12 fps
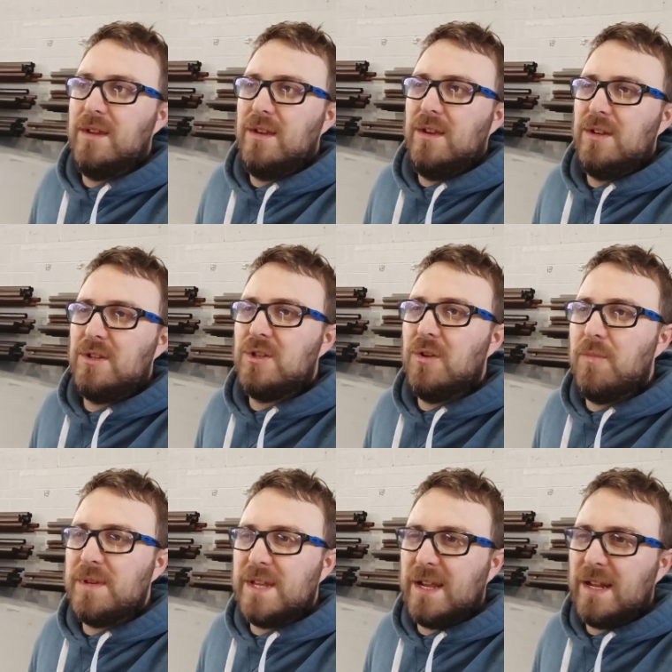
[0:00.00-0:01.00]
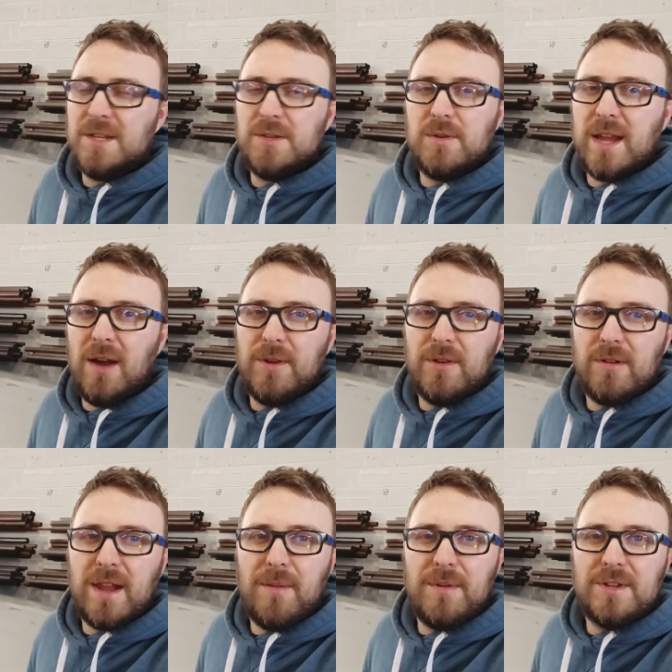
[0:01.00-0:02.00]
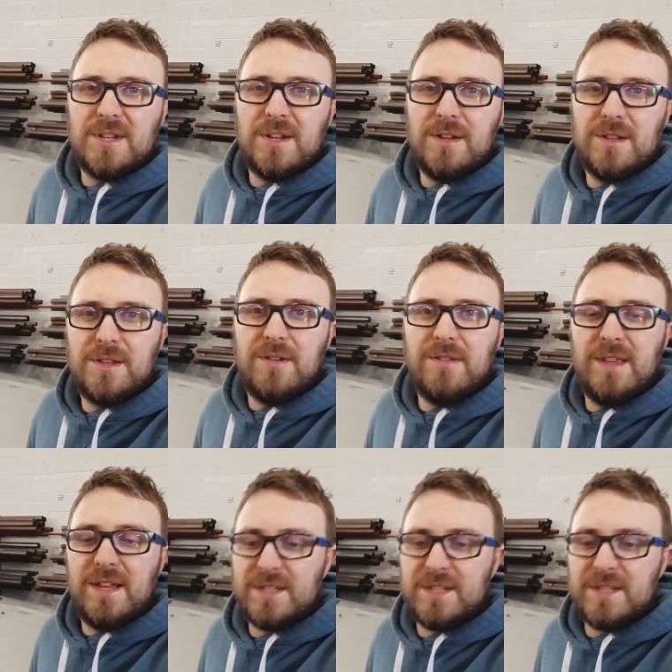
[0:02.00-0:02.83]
should be taken into account when you're an amateur doing this.